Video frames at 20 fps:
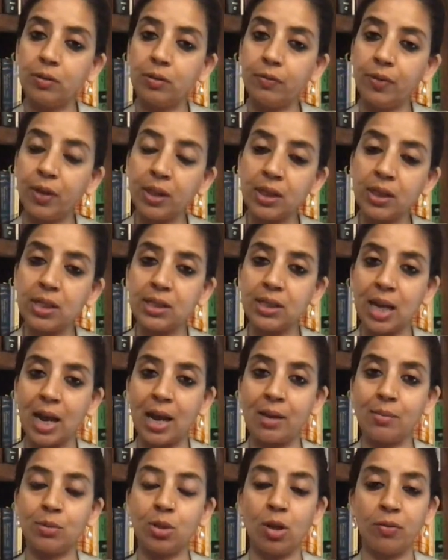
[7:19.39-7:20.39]
with the
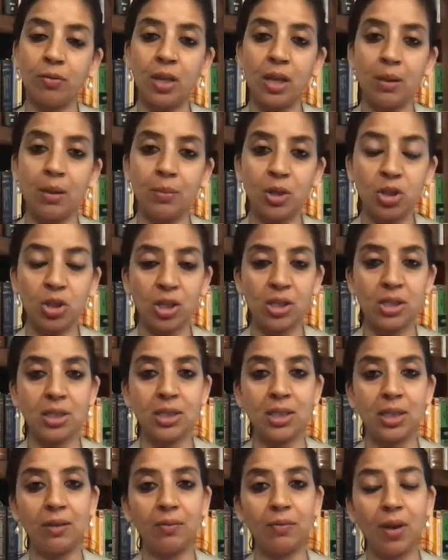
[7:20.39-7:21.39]
times of the
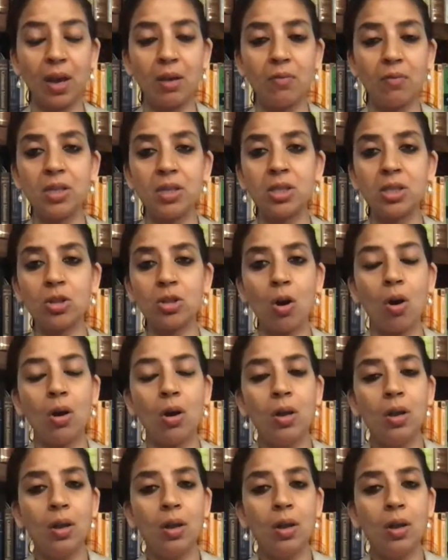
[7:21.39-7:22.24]
emergency, where we saw